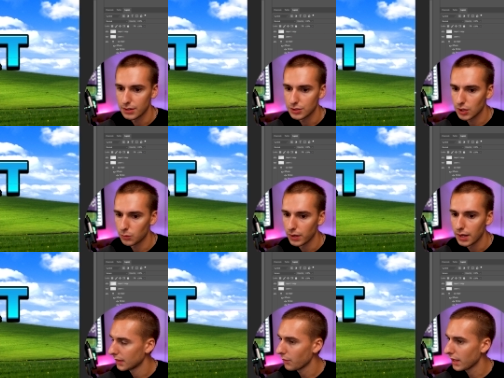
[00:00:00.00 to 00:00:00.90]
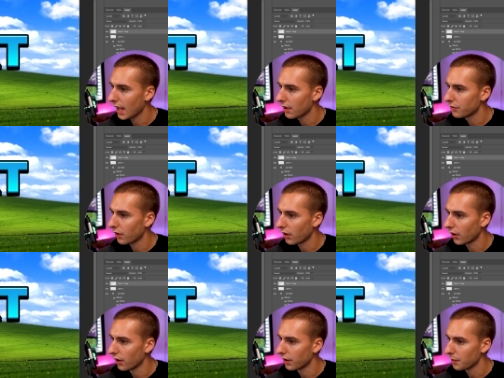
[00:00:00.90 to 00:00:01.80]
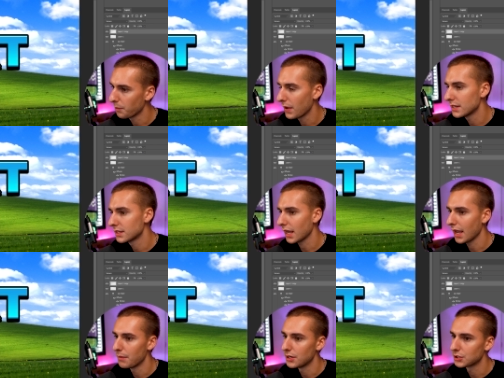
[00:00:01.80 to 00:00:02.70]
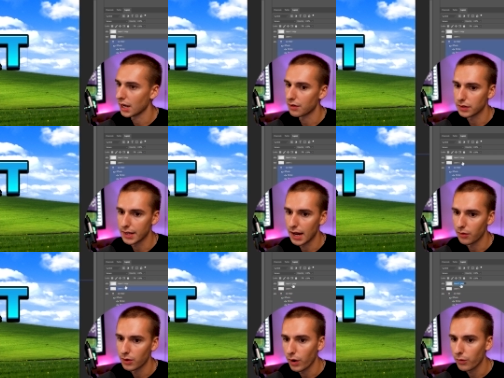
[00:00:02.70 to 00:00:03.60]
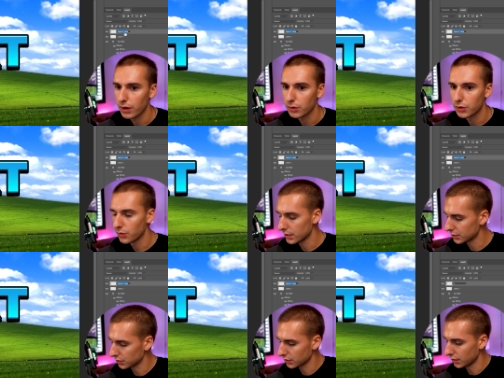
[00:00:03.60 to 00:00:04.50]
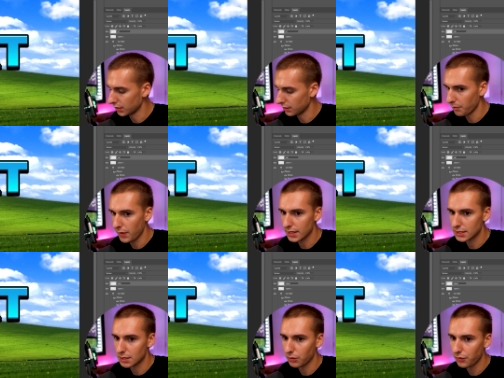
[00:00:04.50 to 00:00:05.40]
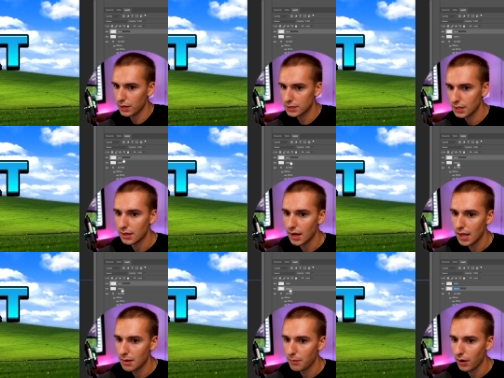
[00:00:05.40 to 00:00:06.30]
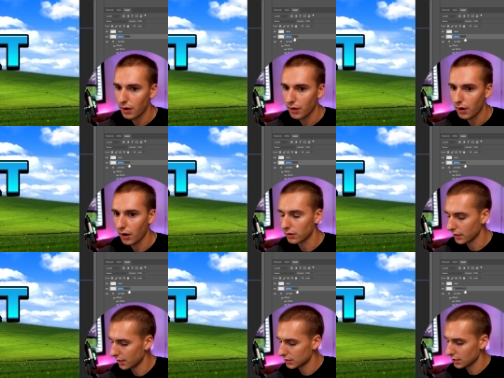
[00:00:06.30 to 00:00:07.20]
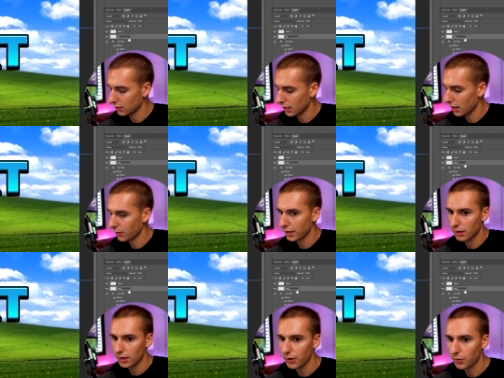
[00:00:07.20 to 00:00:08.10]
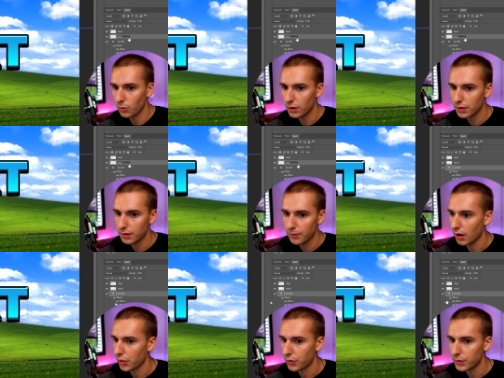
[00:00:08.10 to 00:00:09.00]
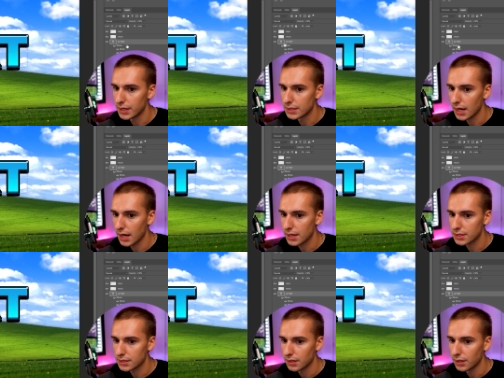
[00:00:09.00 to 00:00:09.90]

So now we have our basic image kind of laid out. What I wanna go through is just make it simple for us. Name our layers cloud and cloud one, our 3D text,